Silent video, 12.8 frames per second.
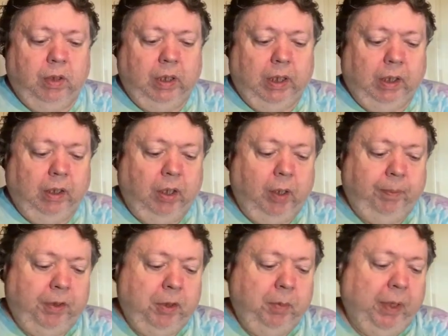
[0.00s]
could look up
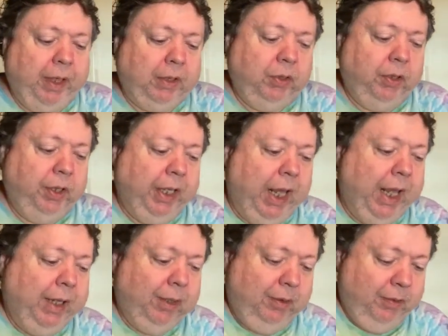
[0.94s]
the specs on
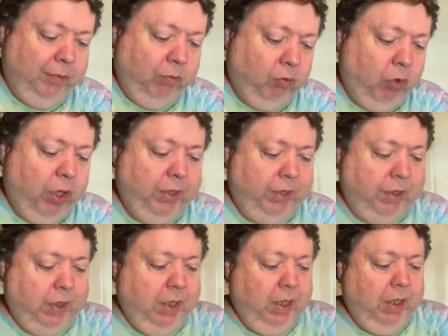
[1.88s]
that. Russ
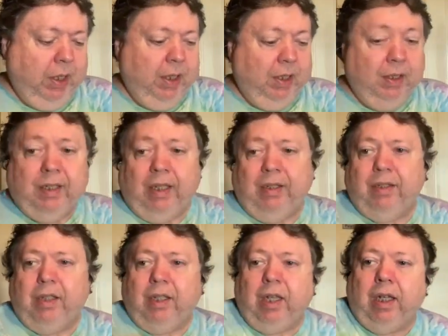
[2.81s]

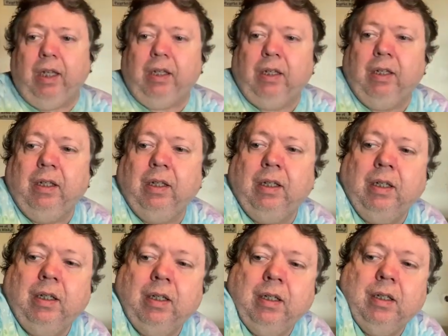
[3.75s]
Tasty Cake.
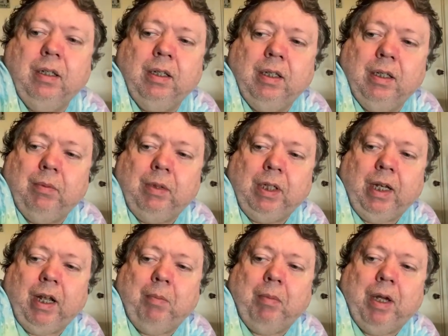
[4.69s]
Let me get
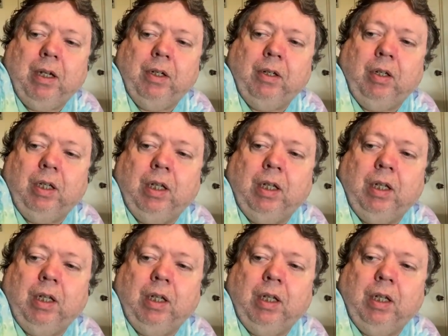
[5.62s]
out my little